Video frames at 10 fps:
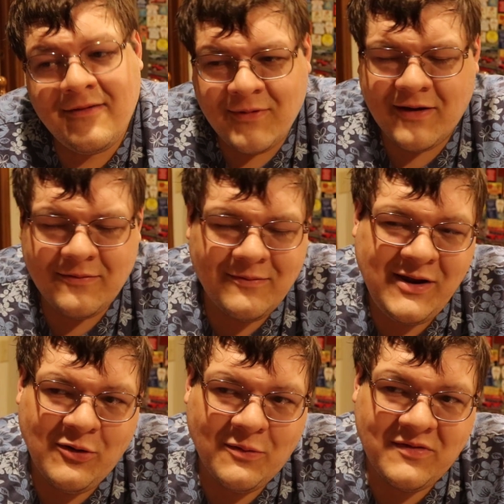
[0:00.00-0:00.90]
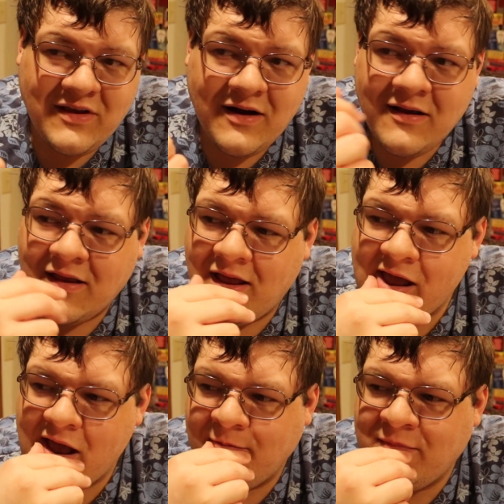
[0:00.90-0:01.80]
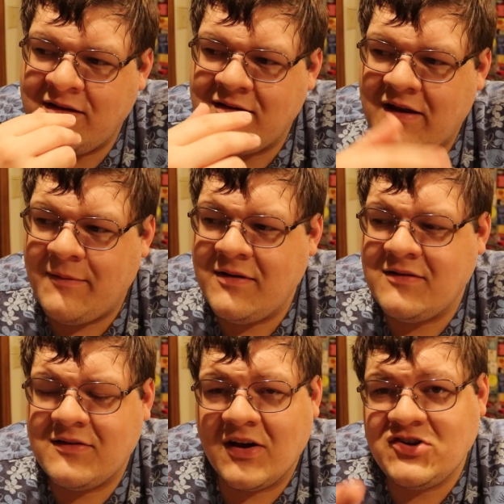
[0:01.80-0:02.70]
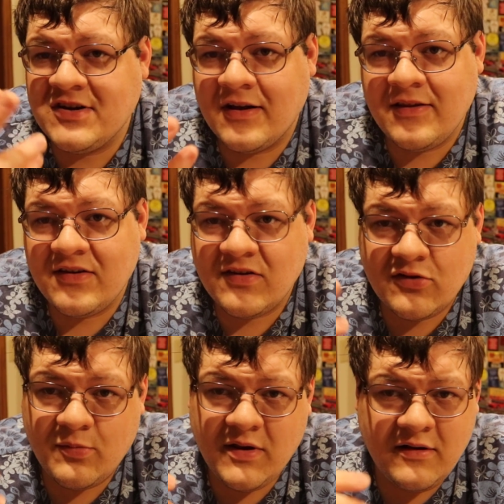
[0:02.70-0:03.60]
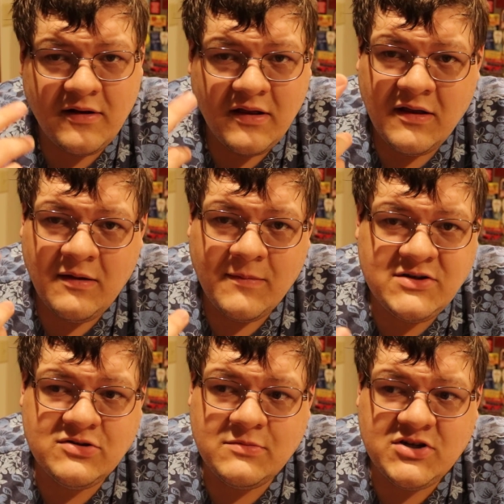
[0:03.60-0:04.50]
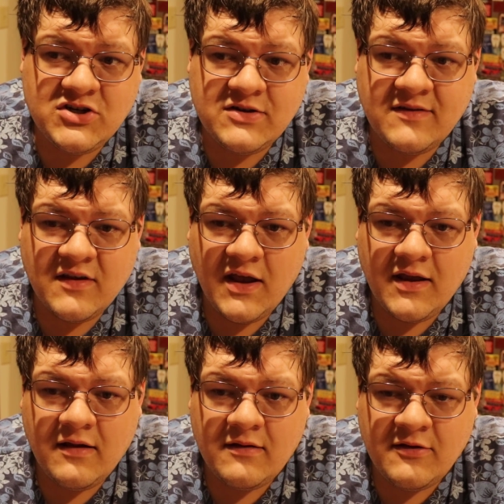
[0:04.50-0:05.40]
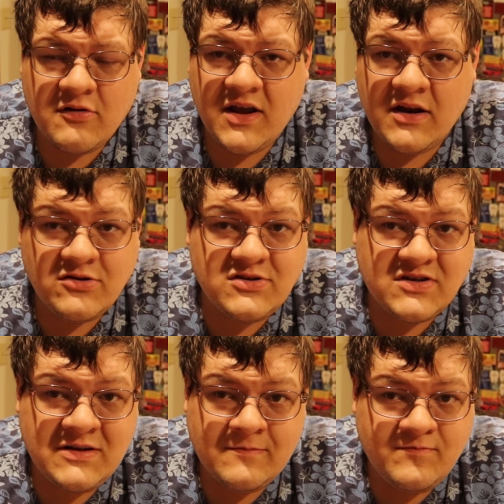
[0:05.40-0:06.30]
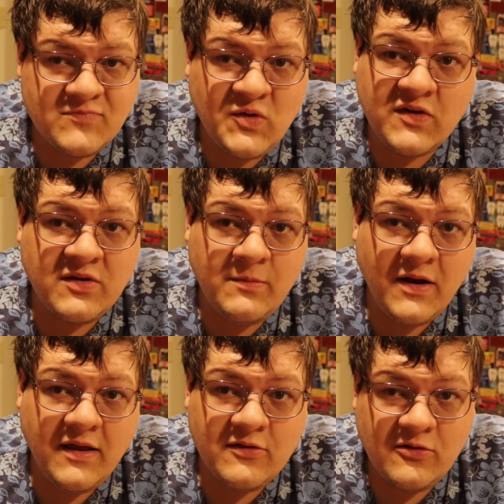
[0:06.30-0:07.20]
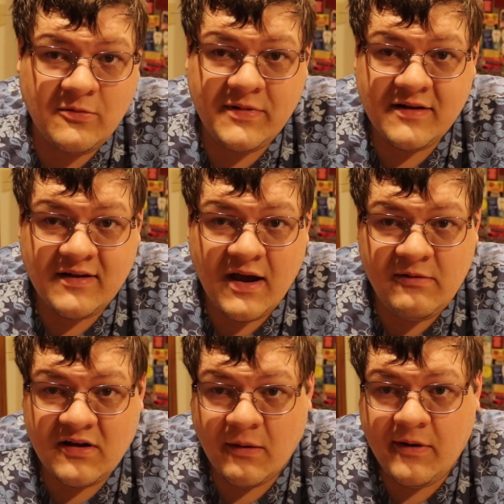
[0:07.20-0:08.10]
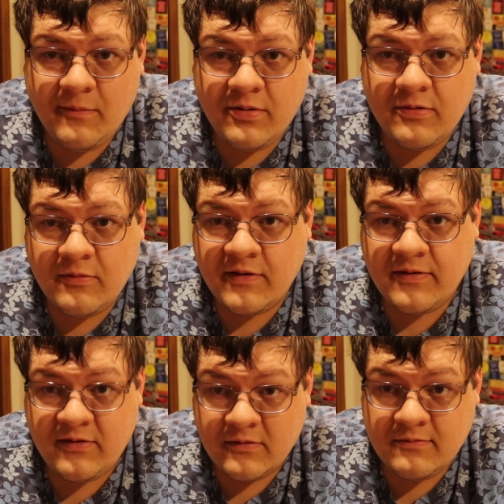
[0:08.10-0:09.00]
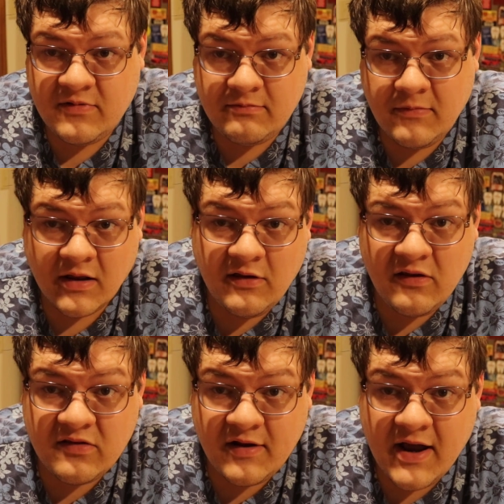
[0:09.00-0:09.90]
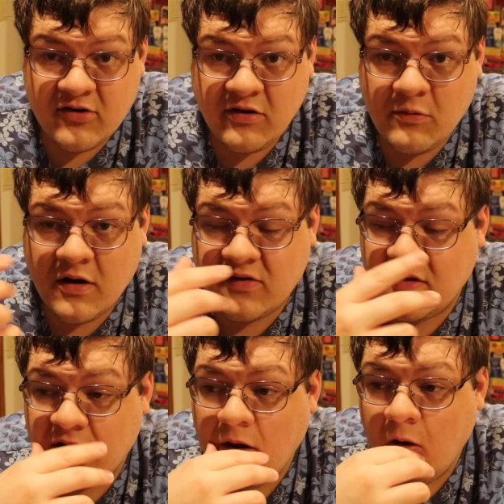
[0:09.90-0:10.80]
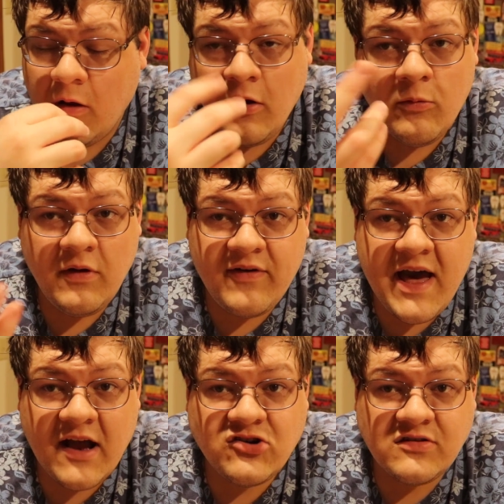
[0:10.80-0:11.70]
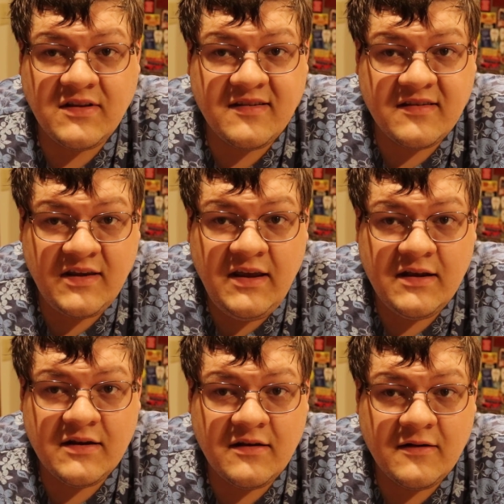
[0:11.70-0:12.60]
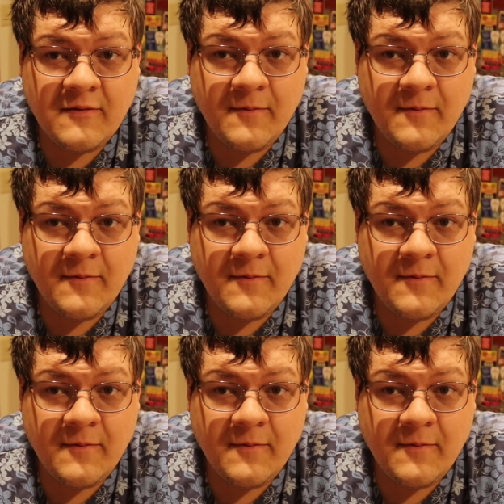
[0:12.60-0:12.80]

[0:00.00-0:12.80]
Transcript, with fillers: well, we knew it was there. I've been I've been touching on this a little bit. Pendulum magicians, like they're dead. It just took somebody a little bit of time to come up with a list that actually works, and we've actually seen,